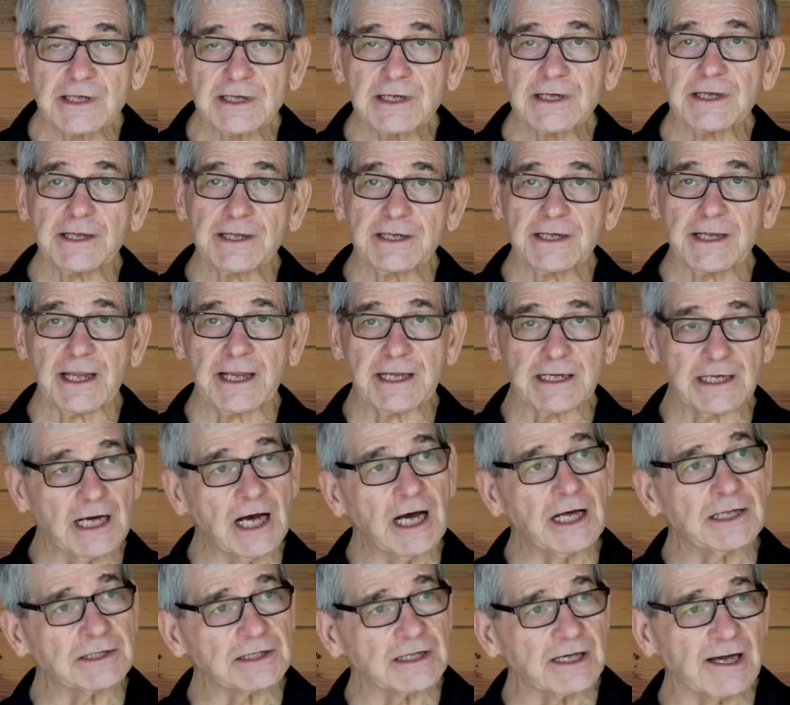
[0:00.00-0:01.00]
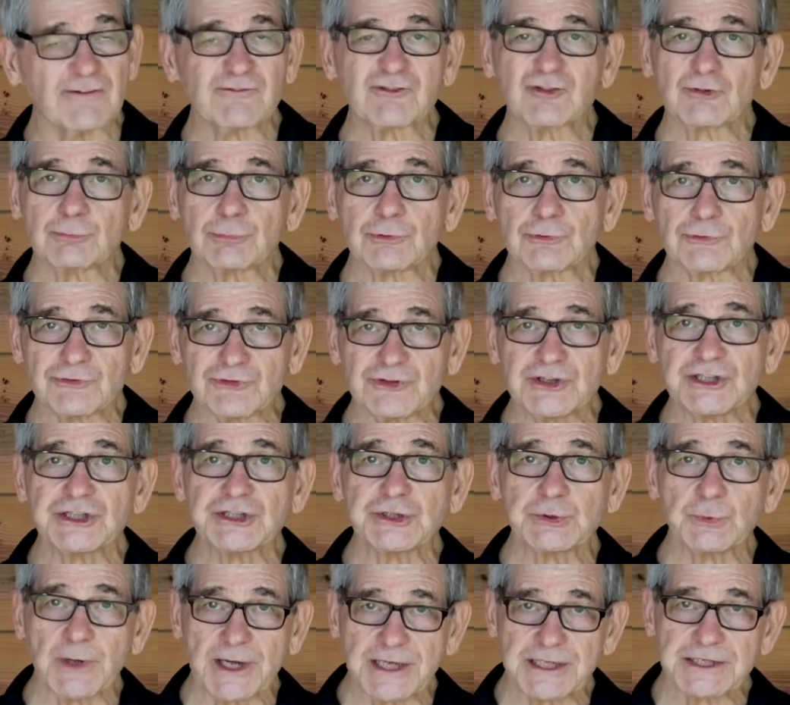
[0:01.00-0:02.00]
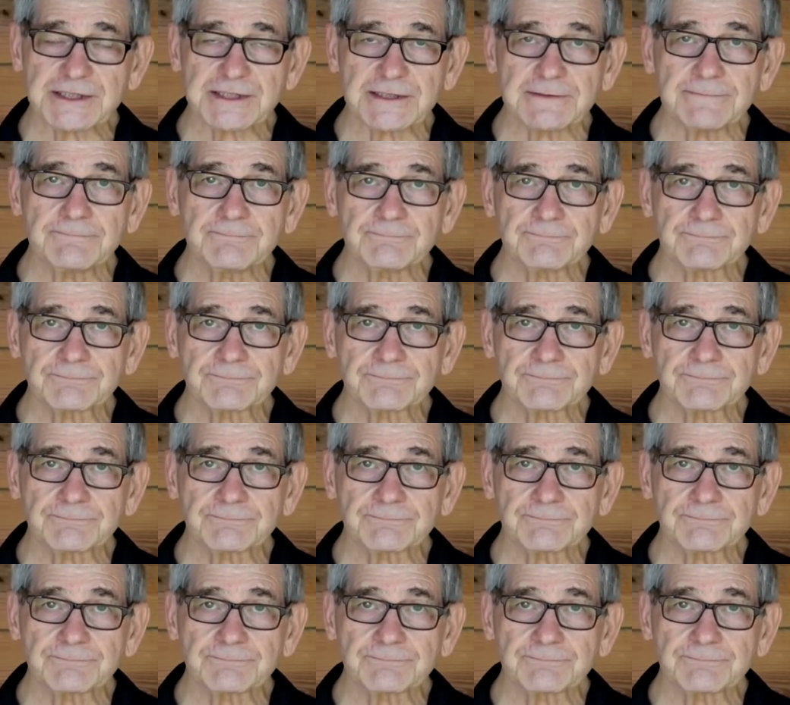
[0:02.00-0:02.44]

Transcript: in an uncomfortable situation.